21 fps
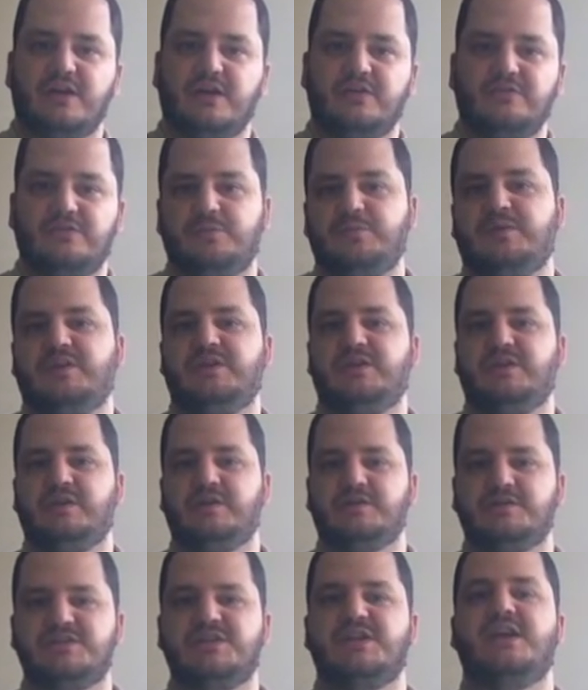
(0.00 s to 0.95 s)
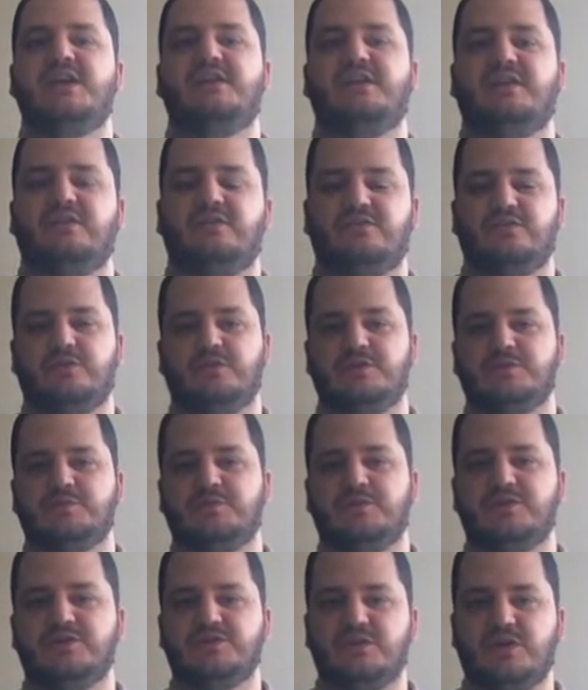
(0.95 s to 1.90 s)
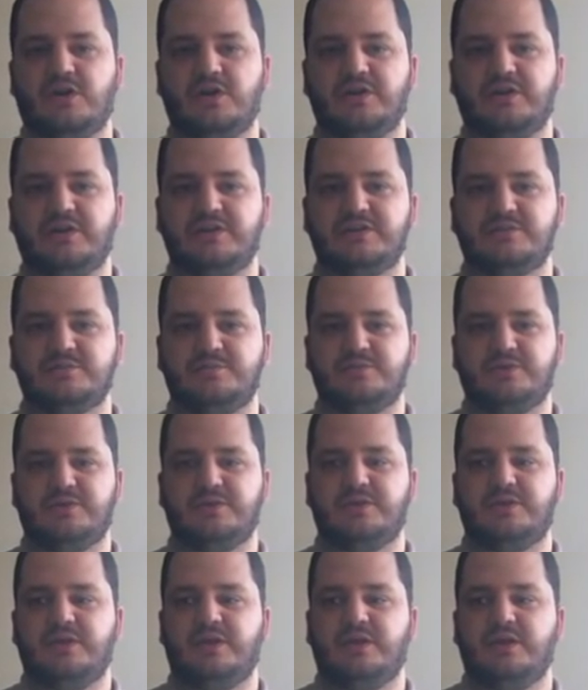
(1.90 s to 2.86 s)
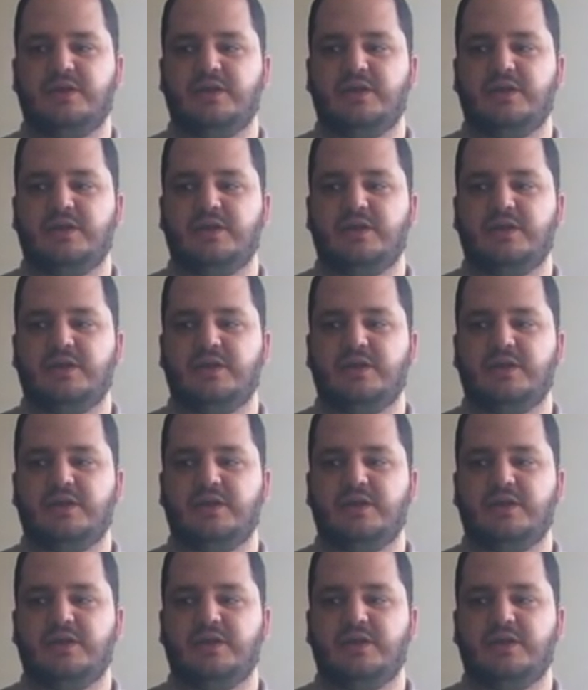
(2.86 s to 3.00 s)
it being entertaining for its British audience, but